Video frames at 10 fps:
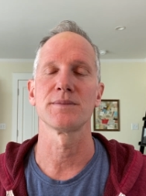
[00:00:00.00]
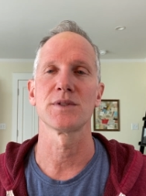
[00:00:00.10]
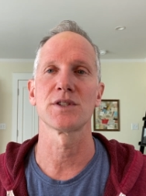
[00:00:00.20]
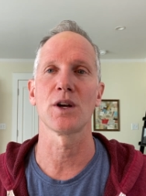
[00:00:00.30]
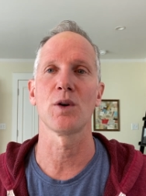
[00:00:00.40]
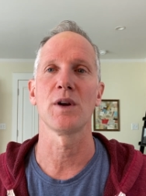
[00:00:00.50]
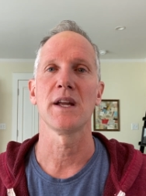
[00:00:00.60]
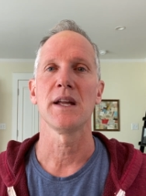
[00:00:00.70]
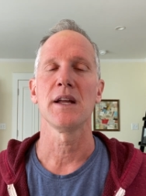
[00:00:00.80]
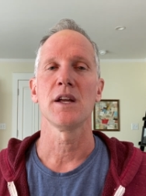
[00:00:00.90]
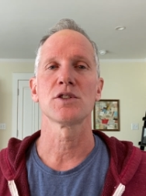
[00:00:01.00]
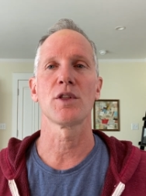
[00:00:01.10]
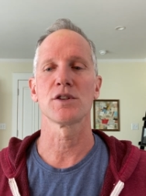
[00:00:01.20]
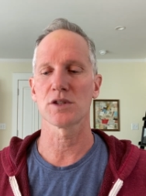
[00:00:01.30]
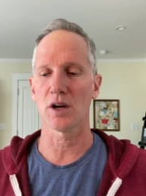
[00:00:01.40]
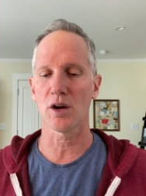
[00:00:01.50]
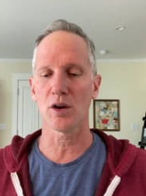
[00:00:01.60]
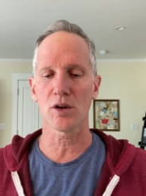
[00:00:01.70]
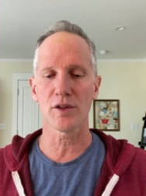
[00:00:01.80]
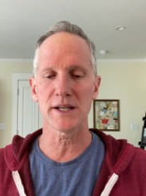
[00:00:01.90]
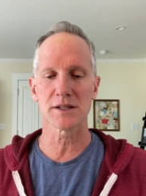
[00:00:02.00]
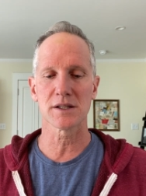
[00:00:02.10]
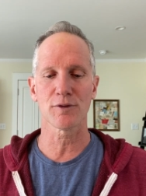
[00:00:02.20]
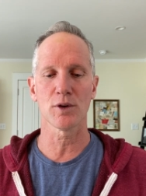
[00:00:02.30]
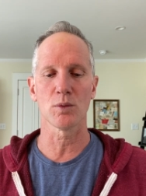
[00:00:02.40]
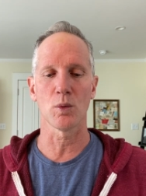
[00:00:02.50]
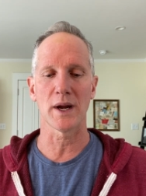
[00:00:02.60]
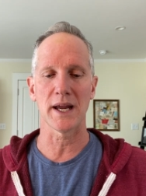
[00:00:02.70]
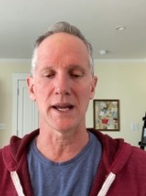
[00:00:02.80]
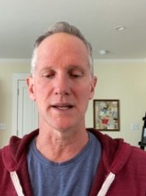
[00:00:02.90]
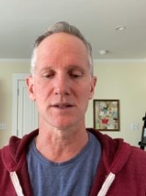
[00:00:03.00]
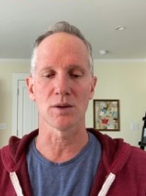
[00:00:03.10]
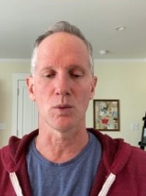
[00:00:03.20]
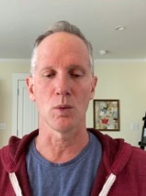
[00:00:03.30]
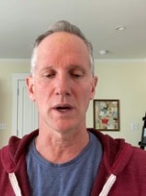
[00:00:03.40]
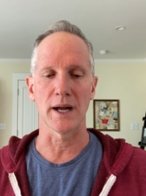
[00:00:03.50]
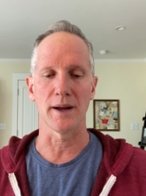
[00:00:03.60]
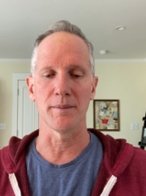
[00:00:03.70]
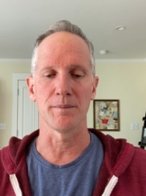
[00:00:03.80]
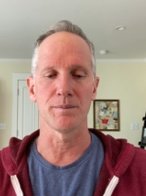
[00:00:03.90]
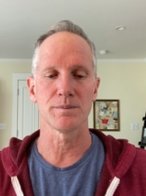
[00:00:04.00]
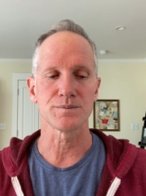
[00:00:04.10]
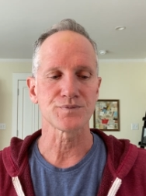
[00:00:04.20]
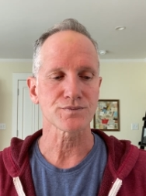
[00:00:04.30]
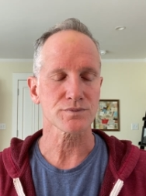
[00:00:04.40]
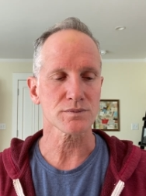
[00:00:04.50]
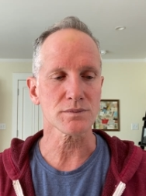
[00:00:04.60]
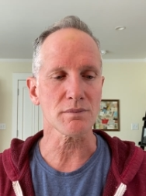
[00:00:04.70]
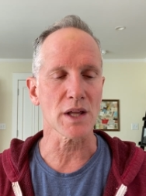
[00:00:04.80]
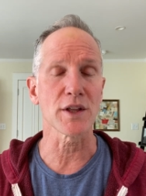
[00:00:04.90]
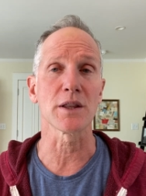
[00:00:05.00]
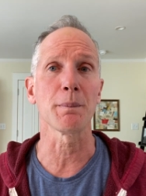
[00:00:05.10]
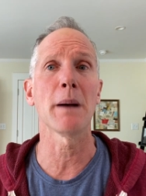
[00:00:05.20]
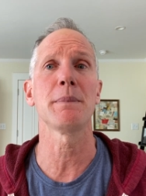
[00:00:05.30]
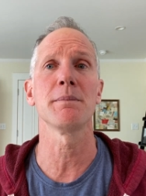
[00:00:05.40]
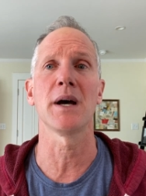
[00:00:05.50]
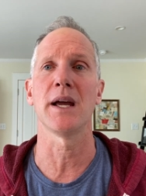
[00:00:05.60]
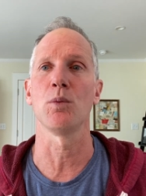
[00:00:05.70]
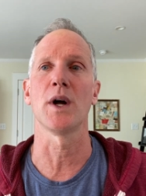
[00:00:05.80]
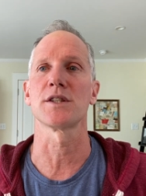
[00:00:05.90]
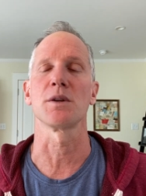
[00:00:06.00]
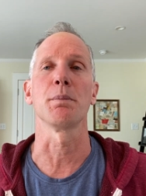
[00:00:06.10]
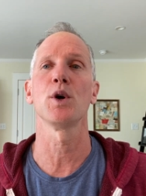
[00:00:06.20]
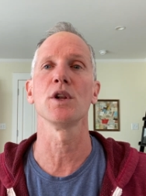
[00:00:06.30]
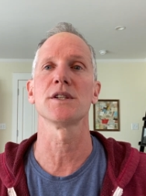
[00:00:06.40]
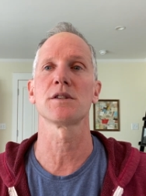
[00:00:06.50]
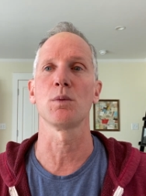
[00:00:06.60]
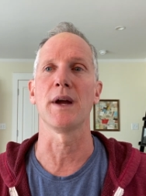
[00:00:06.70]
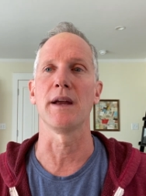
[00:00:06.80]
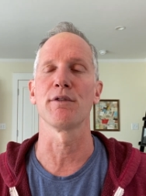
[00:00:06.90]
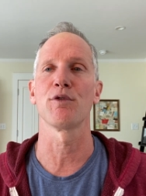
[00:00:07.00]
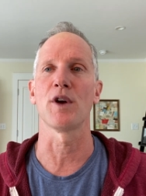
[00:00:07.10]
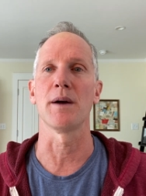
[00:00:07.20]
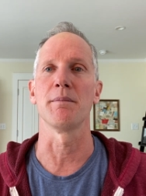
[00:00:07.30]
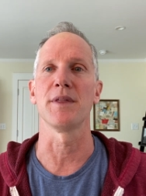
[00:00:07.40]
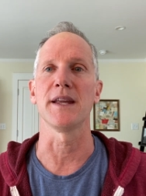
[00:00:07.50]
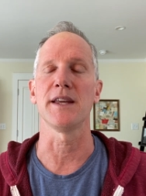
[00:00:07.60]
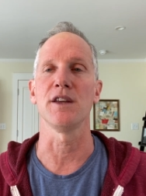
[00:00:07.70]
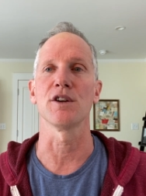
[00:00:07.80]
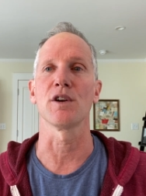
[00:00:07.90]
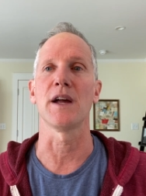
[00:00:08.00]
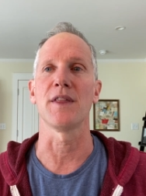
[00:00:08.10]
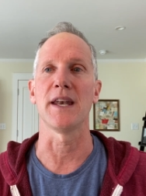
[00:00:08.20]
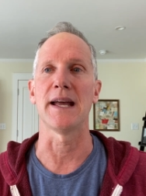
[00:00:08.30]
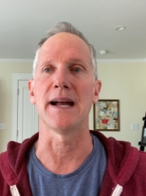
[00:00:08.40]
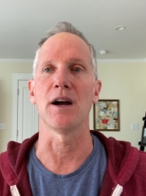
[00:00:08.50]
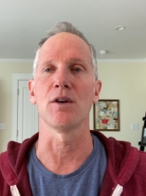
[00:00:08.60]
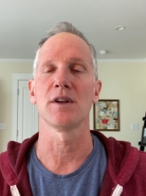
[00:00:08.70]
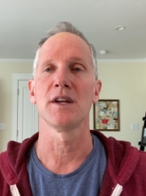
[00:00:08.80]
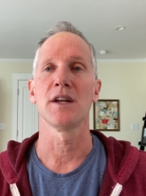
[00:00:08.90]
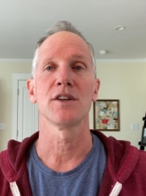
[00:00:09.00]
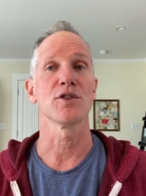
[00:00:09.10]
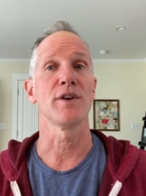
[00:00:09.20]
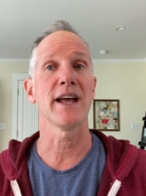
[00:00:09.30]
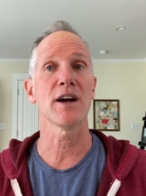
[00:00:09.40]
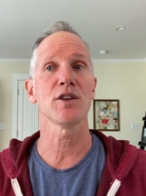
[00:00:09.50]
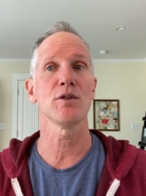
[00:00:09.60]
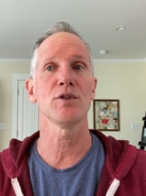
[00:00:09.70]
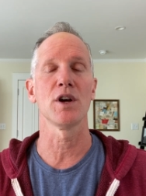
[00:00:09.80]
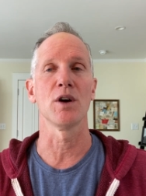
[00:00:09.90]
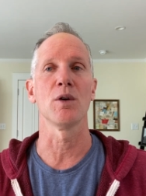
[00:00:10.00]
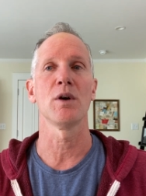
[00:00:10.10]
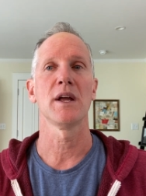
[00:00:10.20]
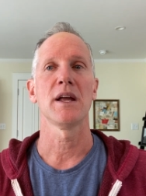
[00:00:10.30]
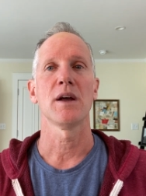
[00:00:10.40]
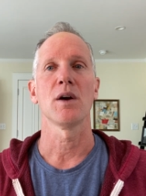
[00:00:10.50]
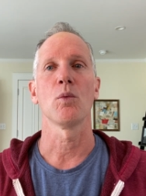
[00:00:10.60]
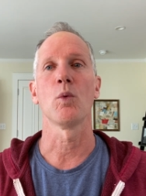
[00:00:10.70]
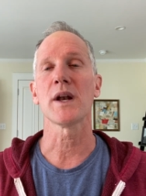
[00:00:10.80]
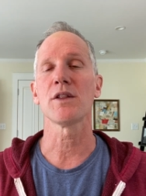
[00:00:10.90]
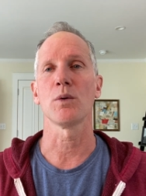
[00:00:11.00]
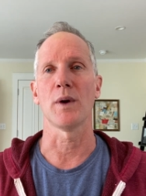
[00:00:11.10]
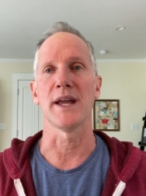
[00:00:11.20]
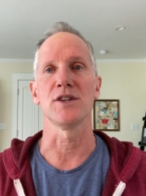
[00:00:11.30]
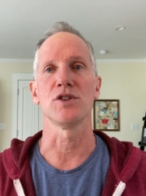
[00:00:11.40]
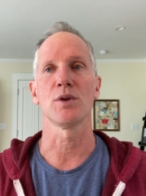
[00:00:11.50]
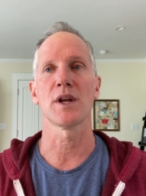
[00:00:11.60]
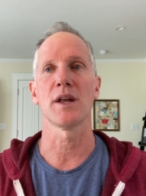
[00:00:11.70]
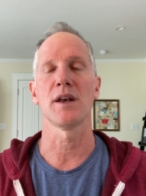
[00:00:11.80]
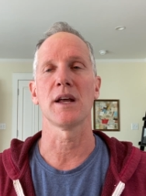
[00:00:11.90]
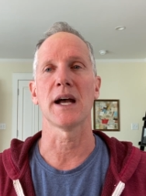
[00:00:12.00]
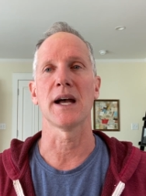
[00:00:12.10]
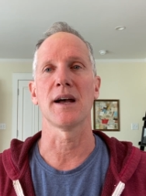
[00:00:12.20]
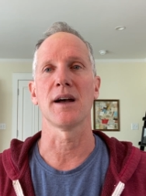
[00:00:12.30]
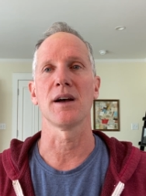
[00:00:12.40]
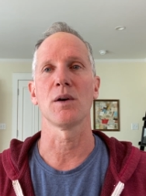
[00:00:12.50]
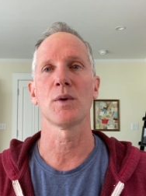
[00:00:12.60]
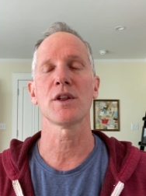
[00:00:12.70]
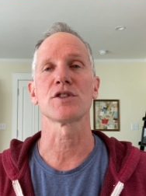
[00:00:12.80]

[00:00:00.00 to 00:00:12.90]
So there's all these different ways that the puppy mind wants to pull us away from the here and the now. So now you know one of the ways you can, one of the